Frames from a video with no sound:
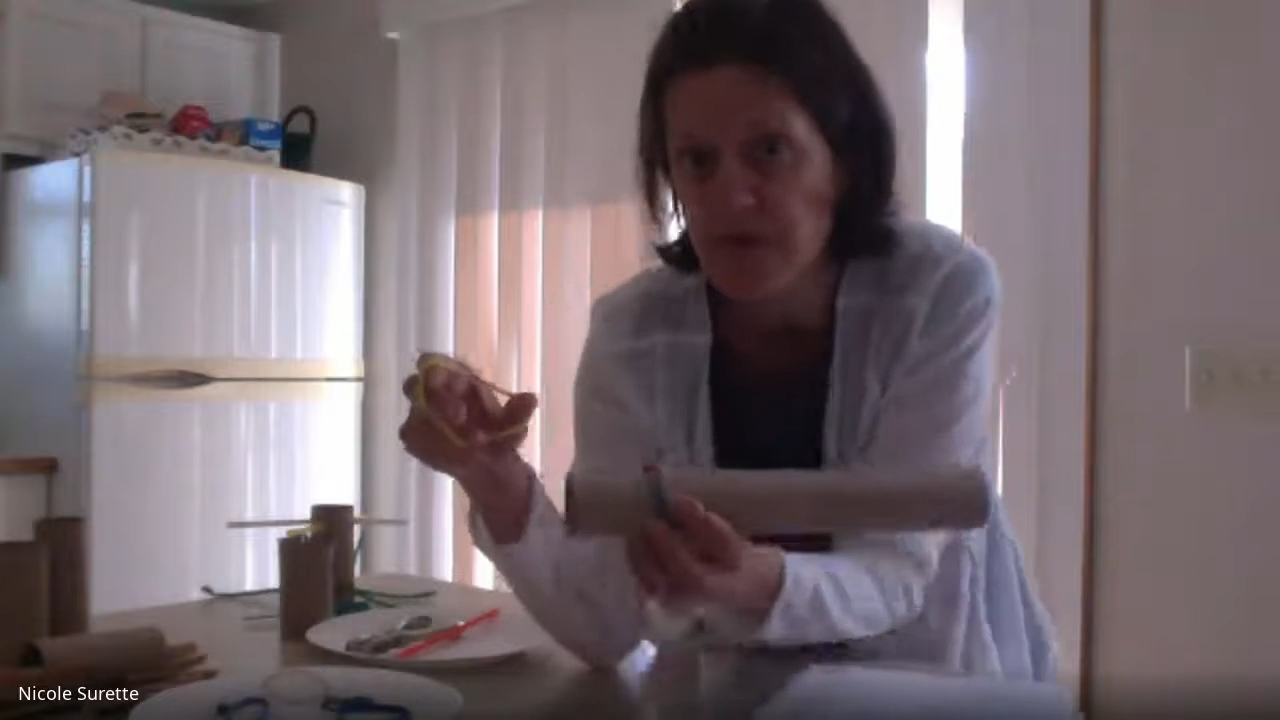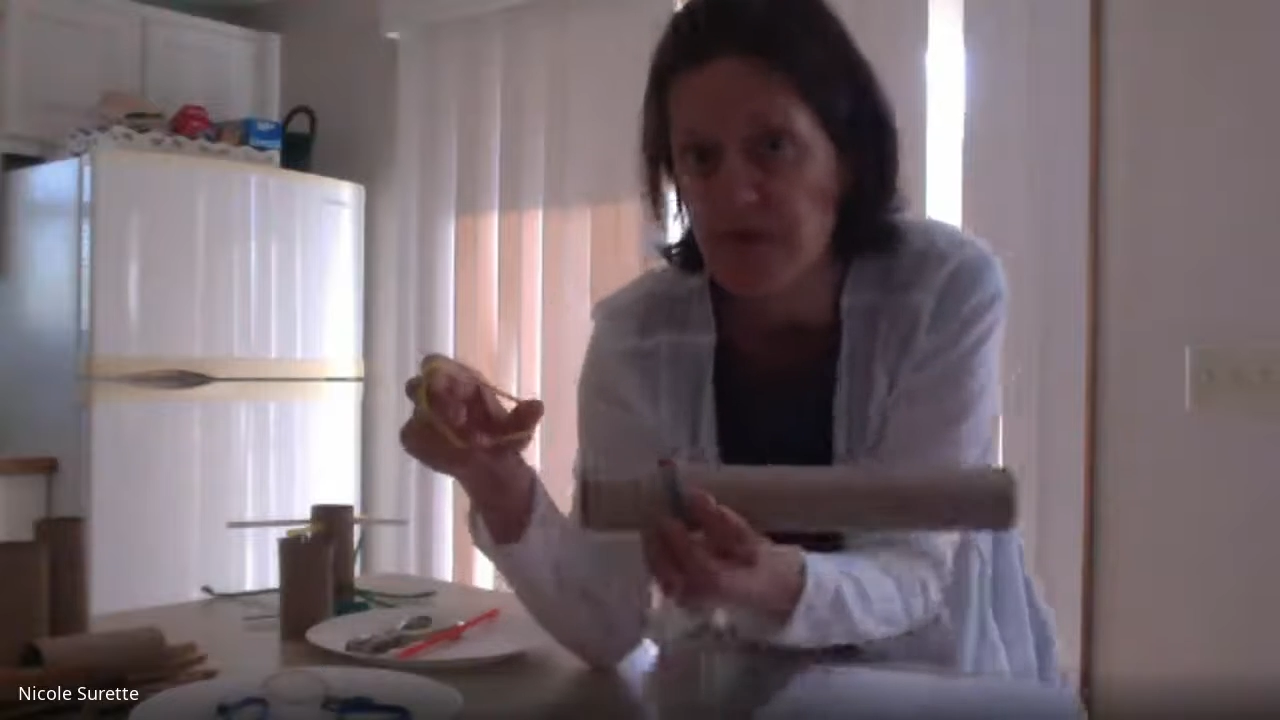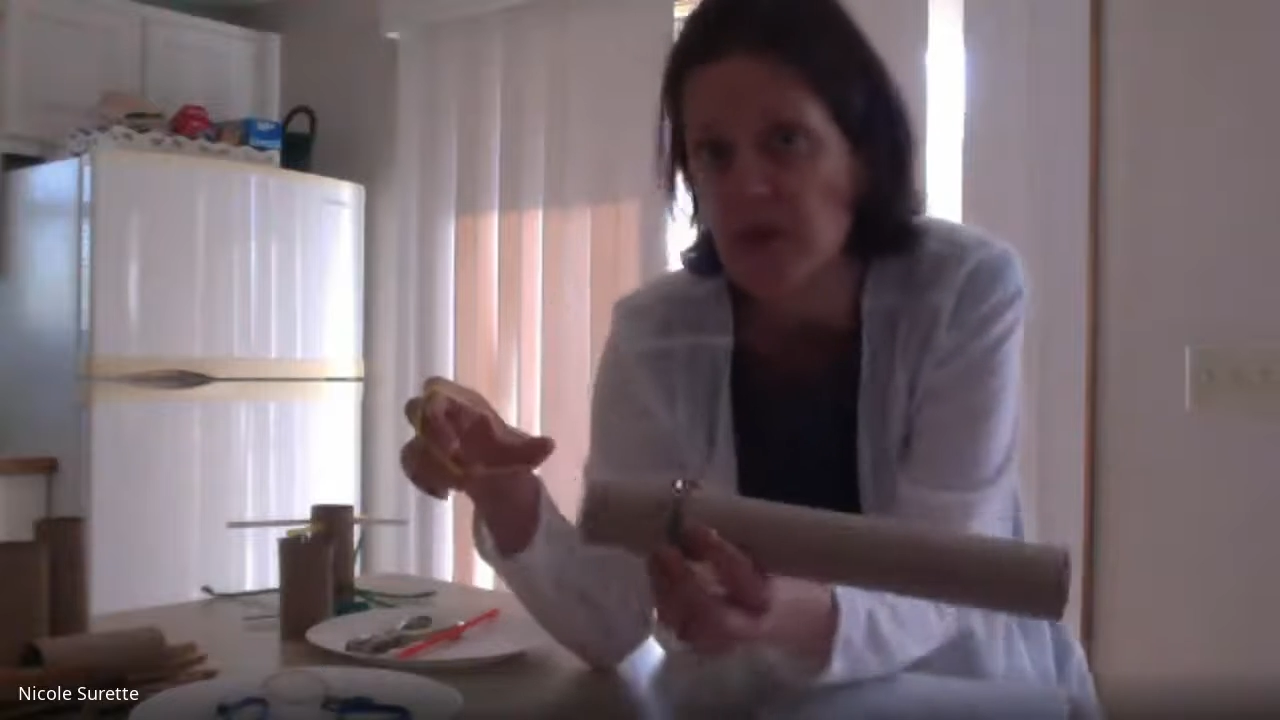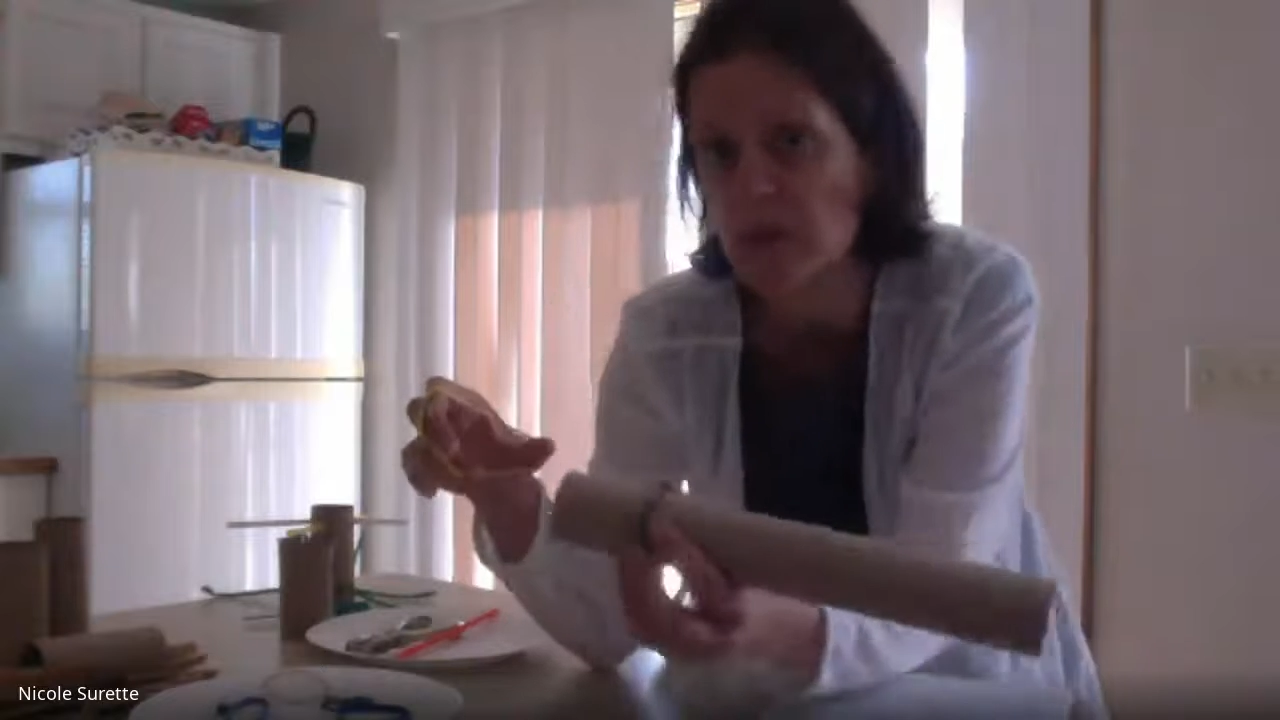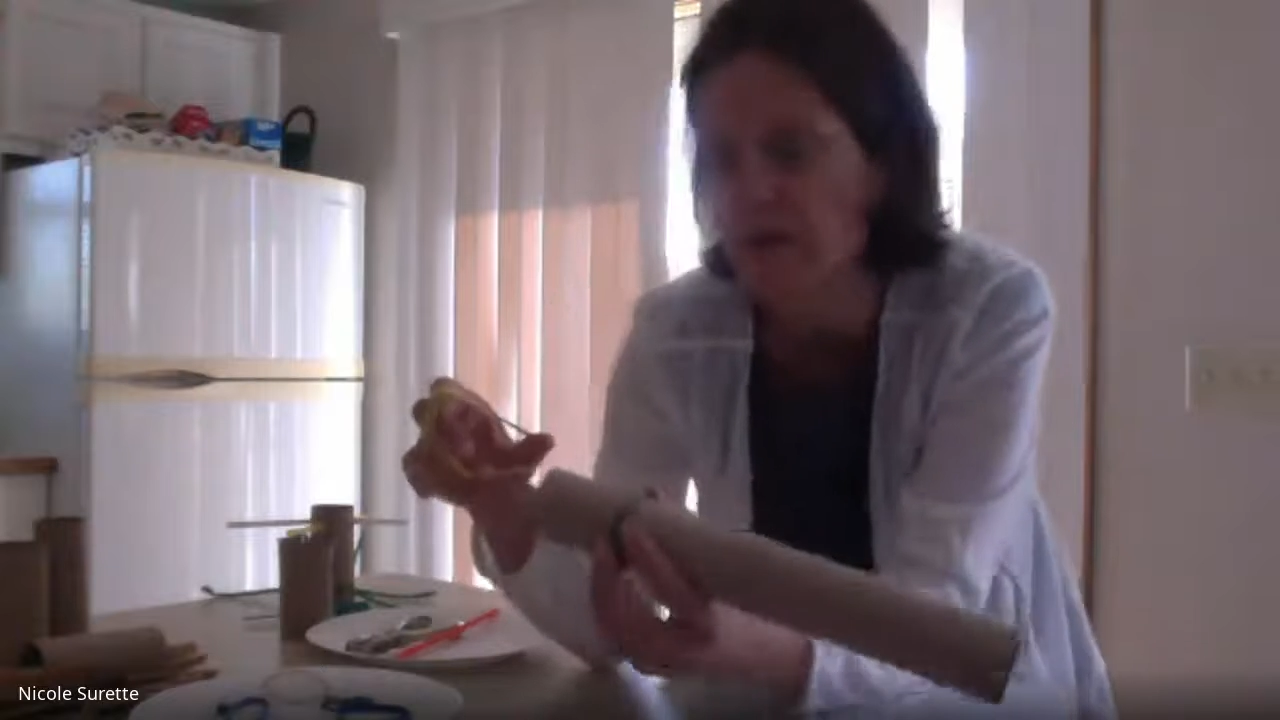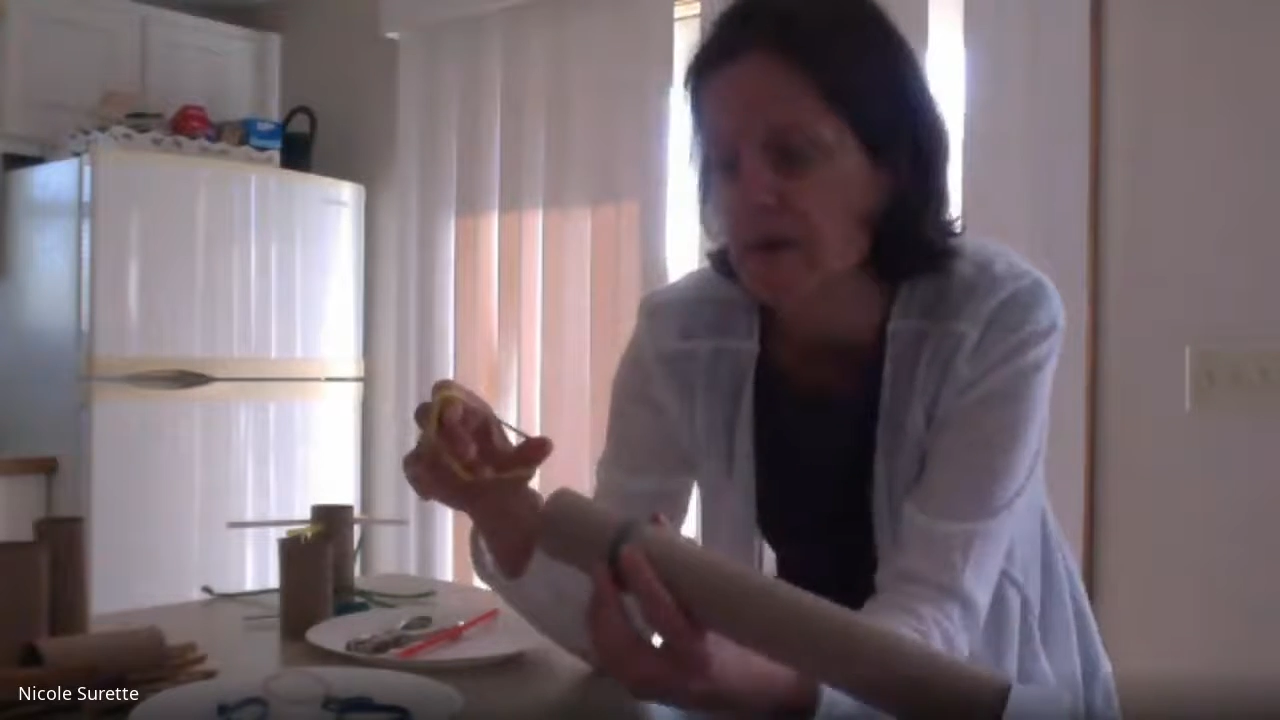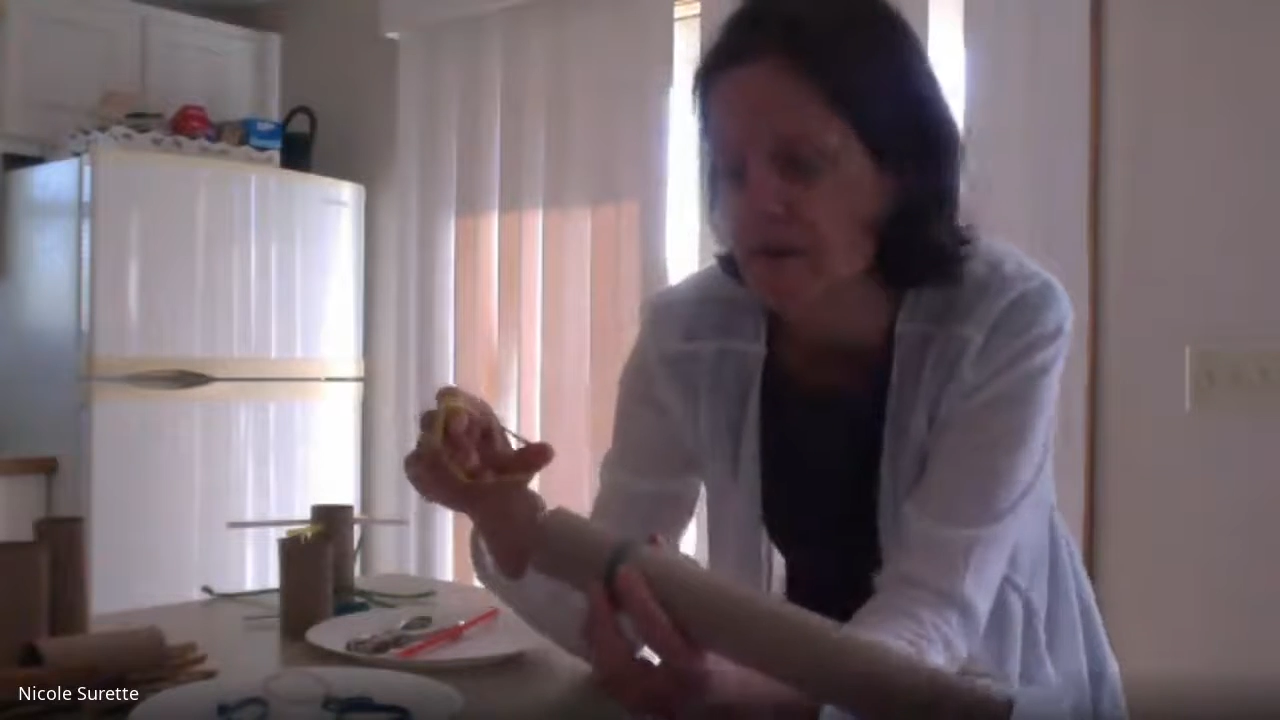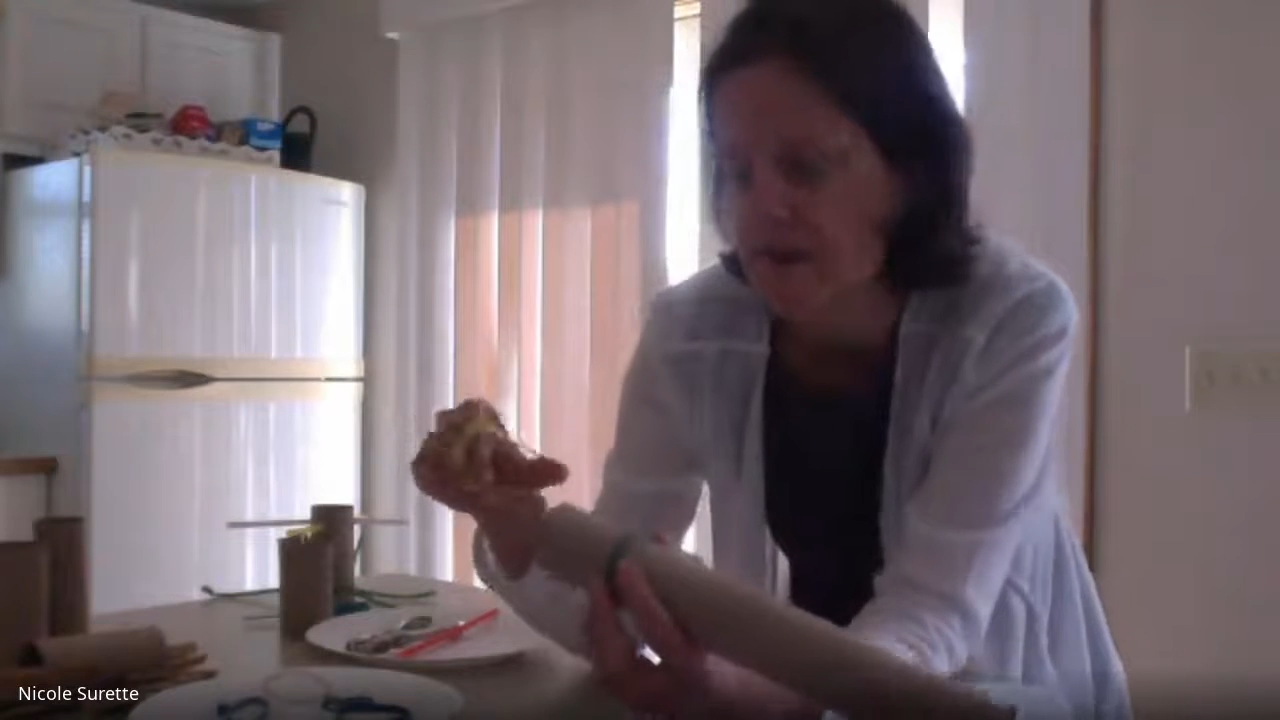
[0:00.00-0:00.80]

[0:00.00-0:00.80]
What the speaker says: thicker one because